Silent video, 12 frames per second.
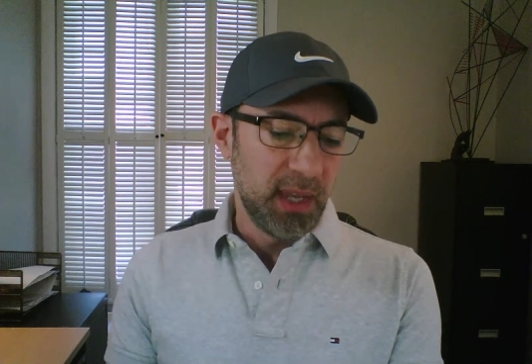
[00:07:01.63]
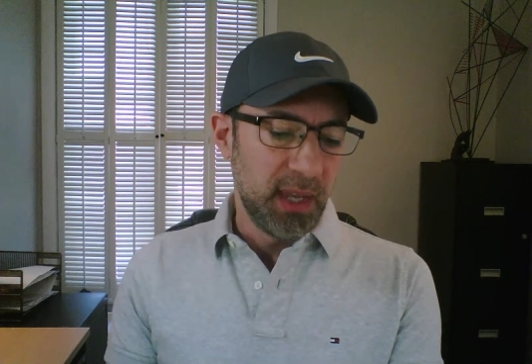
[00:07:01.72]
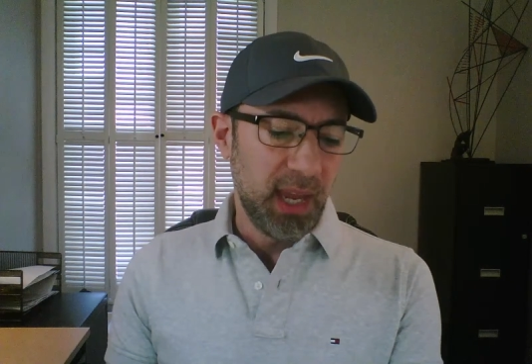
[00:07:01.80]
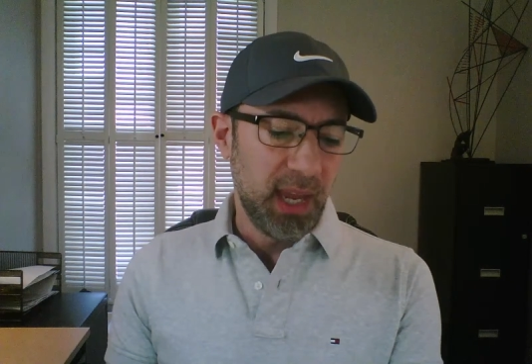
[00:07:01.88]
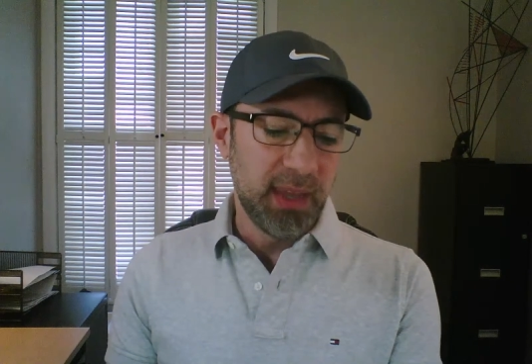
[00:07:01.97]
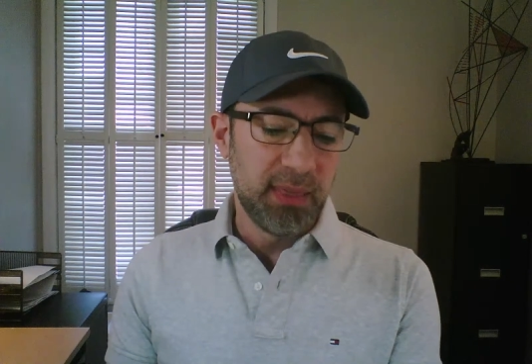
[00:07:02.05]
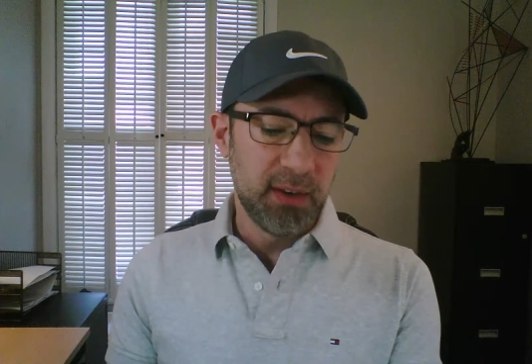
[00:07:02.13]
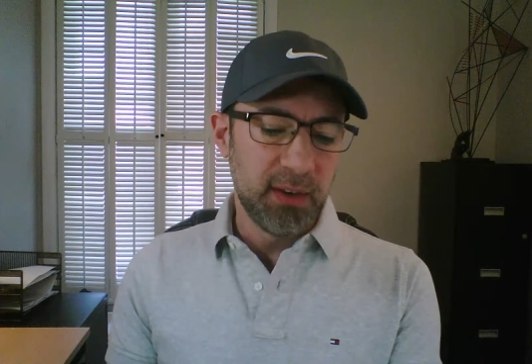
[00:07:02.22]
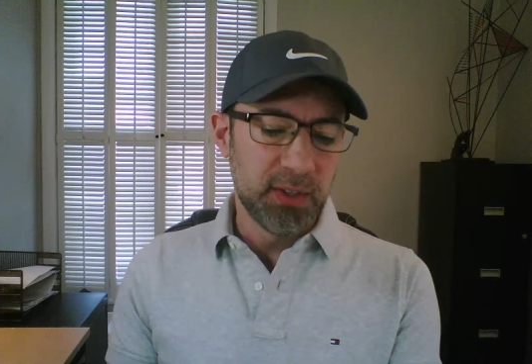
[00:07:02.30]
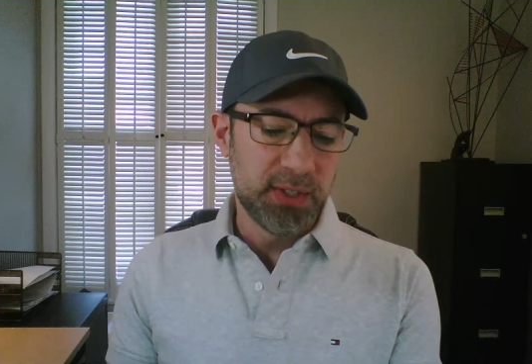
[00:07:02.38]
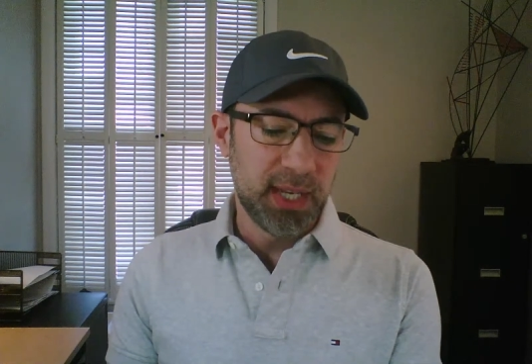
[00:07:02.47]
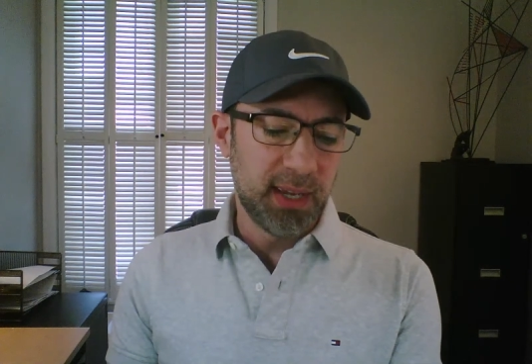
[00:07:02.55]
And then
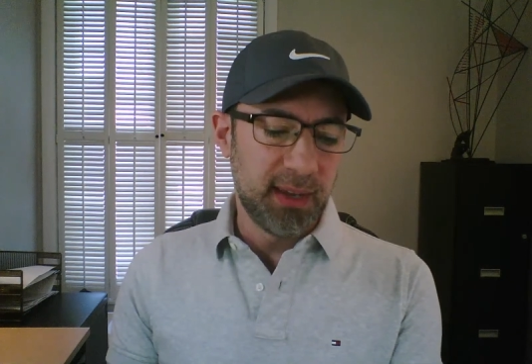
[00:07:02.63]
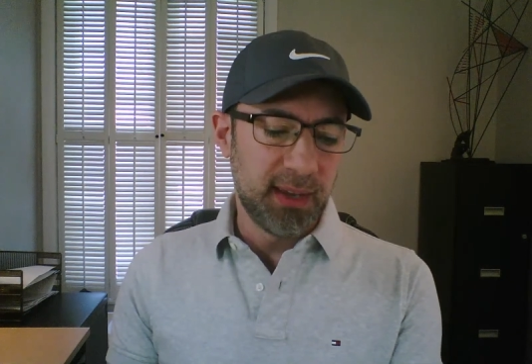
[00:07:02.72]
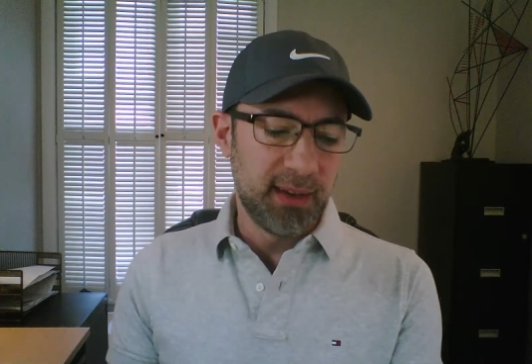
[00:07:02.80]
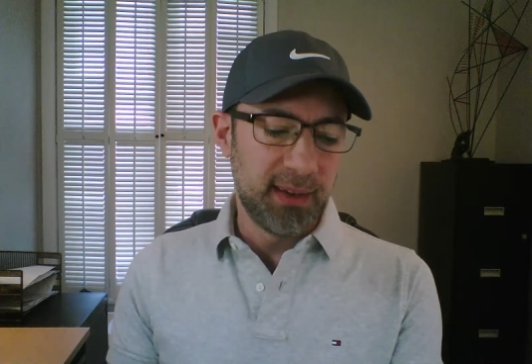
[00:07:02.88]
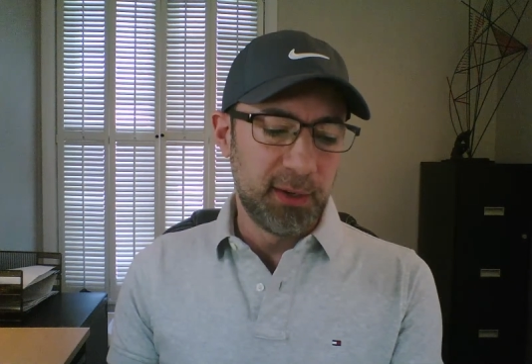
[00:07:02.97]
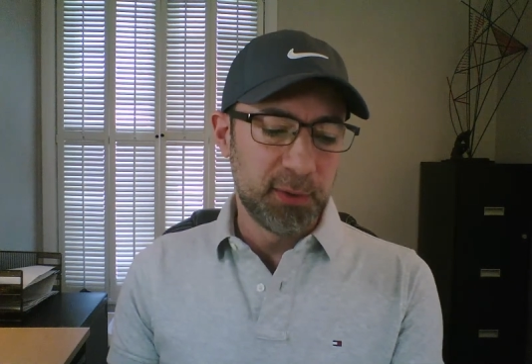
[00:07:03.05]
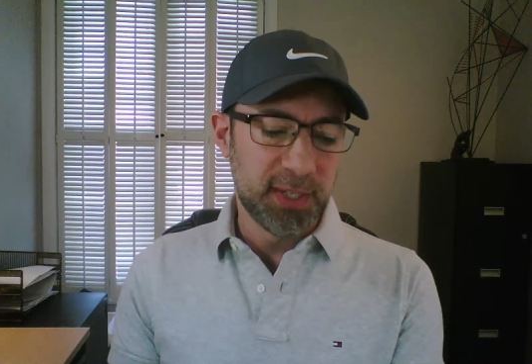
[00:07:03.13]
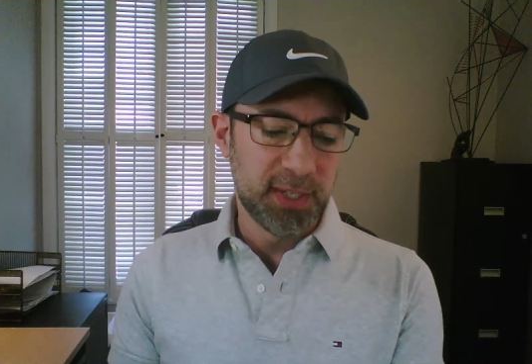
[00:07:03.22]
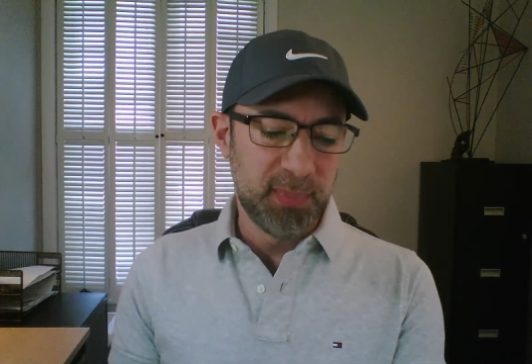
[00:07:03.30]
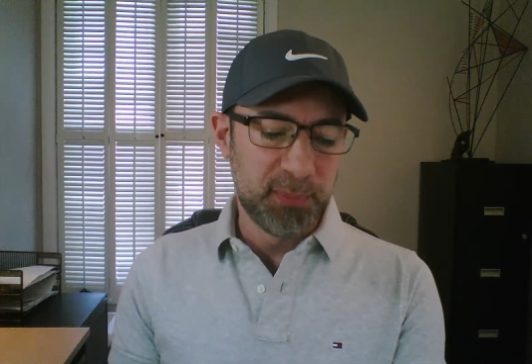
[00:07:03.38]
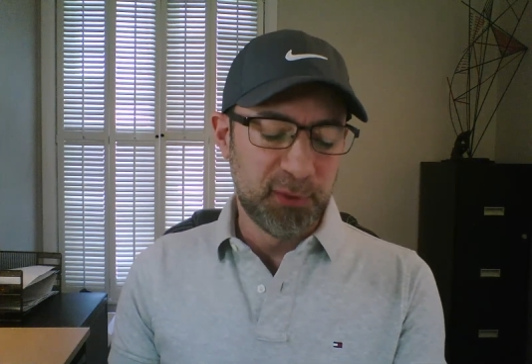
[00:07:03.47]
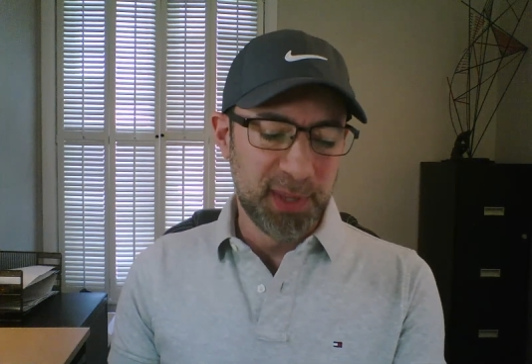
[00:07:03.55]
there's, I know some
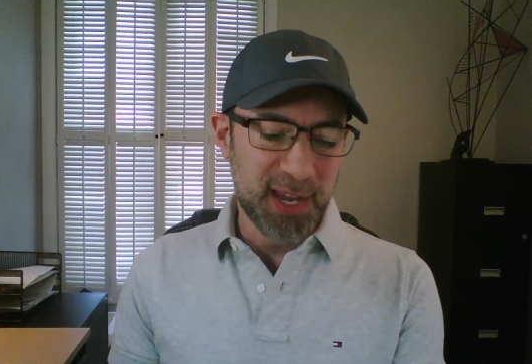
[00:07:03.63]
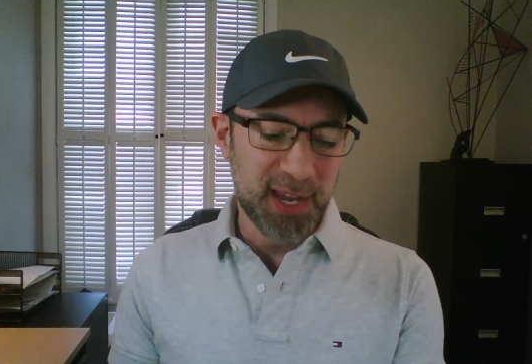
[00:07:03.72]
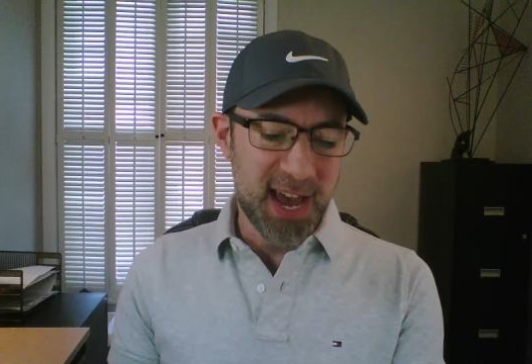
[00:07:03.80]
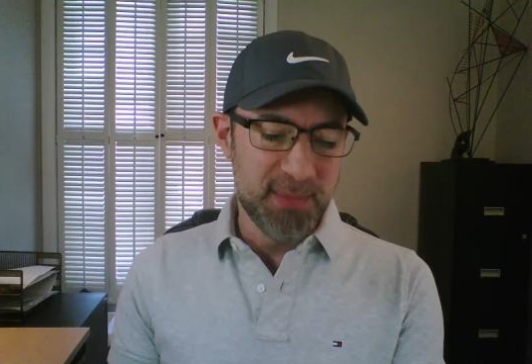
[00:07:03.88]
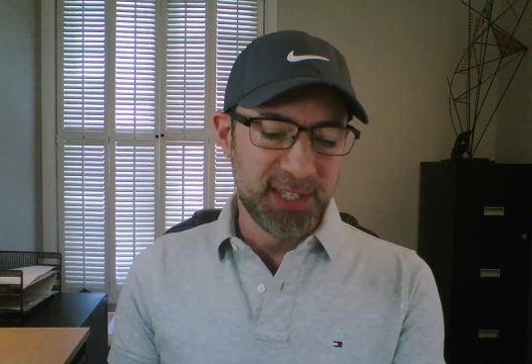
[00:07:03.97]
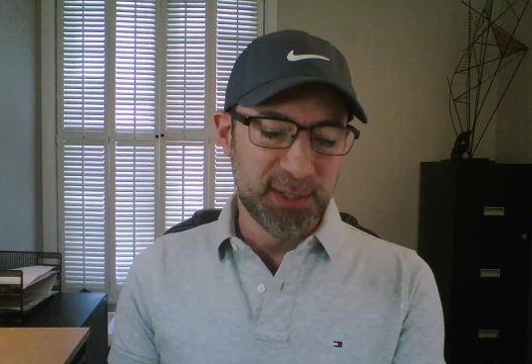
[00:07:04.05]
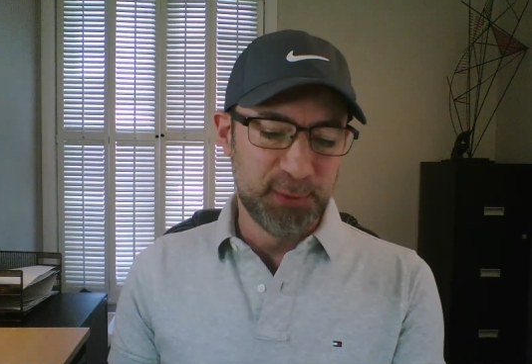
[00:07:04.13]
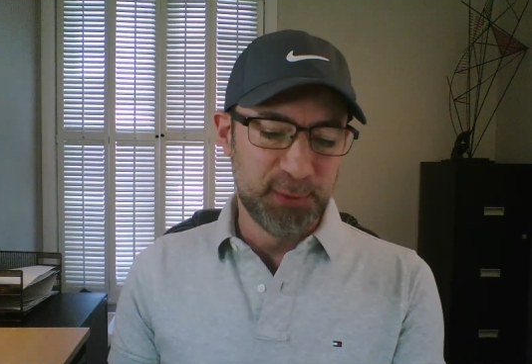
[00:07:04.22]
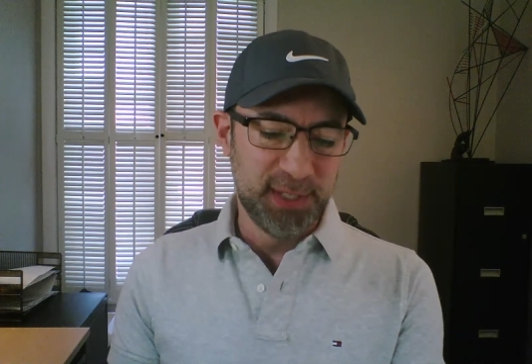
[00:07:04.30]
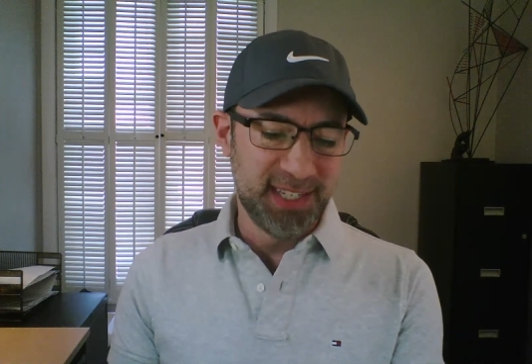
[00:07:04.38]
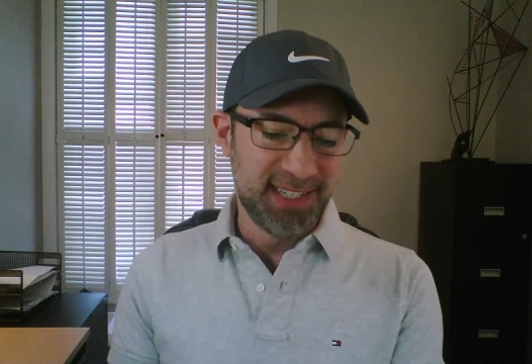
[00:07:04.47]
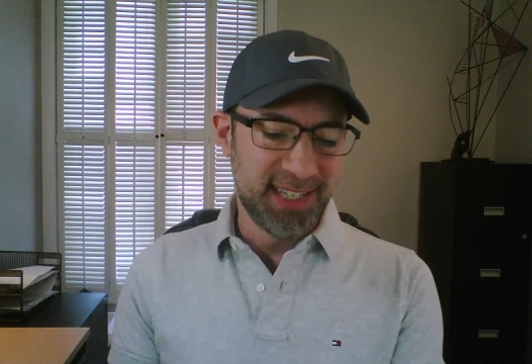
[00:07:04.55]
people from the comments are
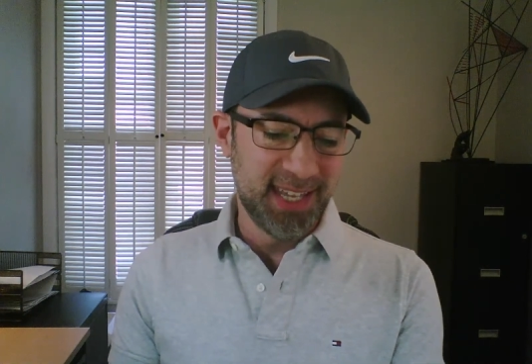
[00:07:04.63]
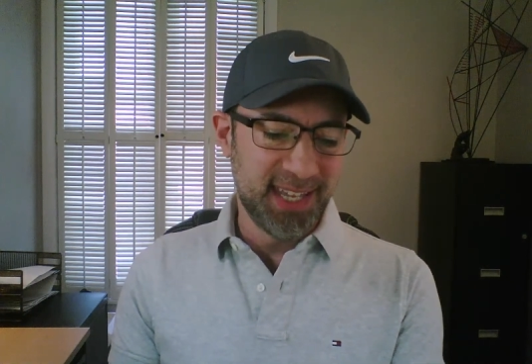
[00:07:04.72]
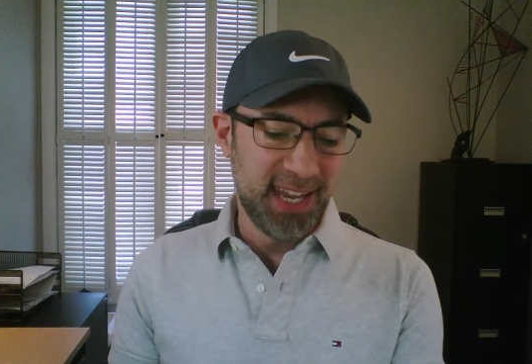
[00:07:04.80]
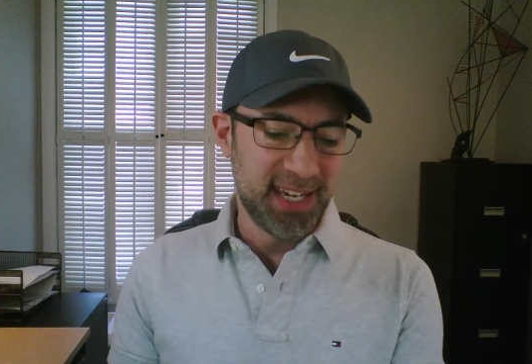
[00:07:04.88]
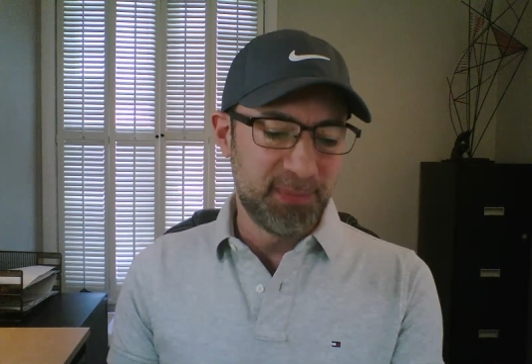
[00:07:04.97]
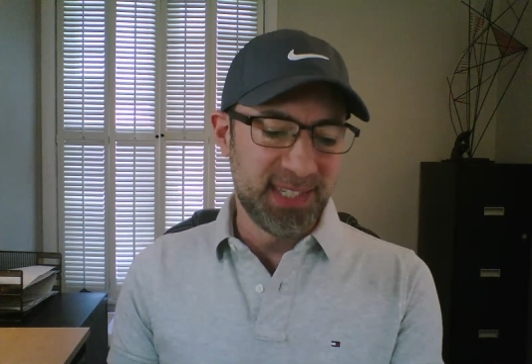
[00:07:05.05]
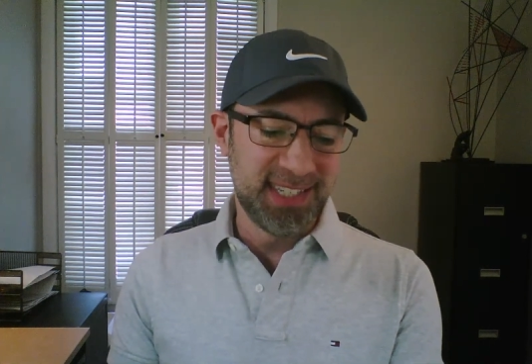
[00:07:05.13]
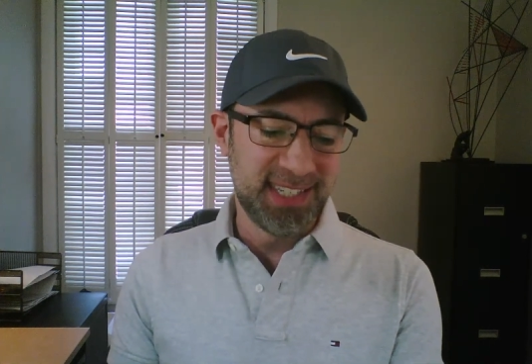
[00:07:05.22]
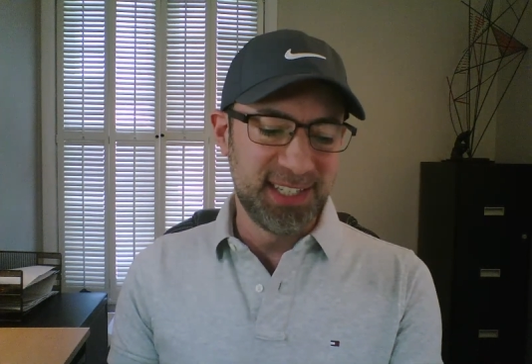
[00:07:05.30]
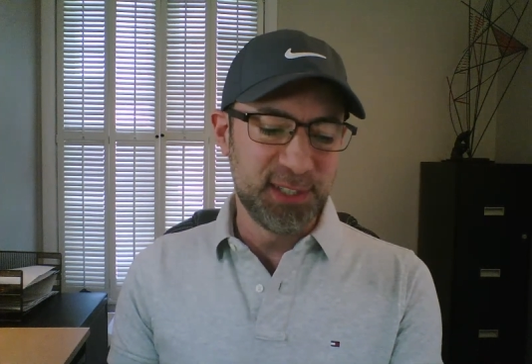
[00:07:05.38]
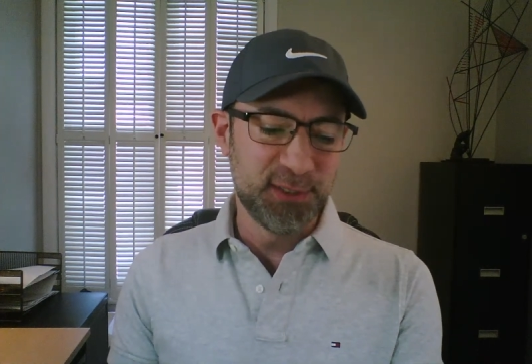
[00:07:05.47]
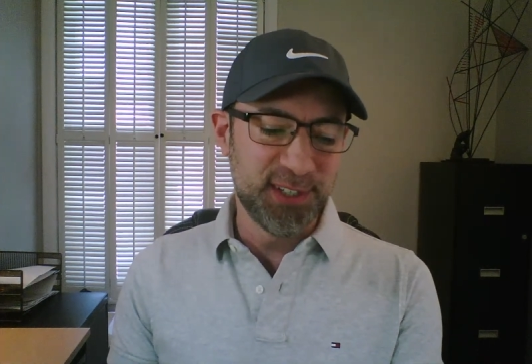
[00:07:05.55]
really into the cannabis
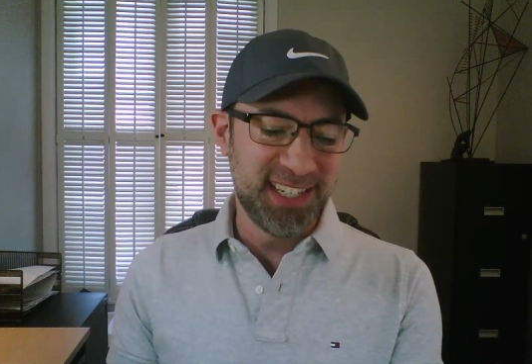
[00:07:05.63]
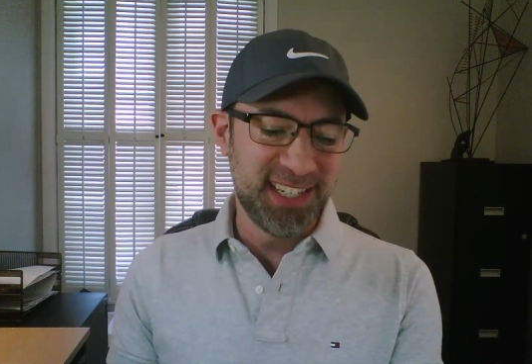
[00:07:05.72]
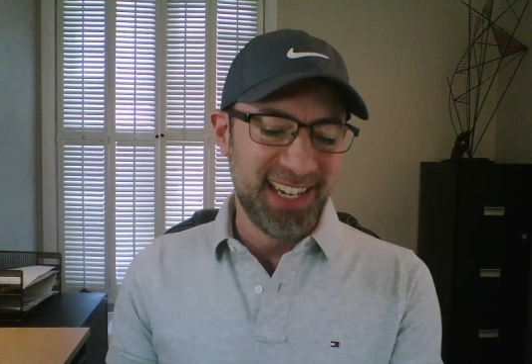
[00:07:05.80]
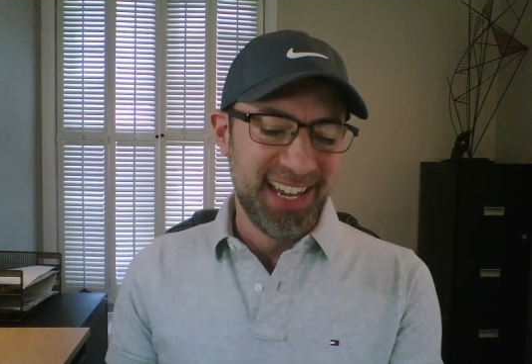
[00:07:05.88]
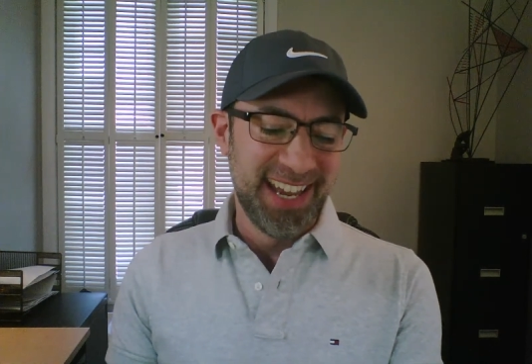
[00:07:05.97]
industry.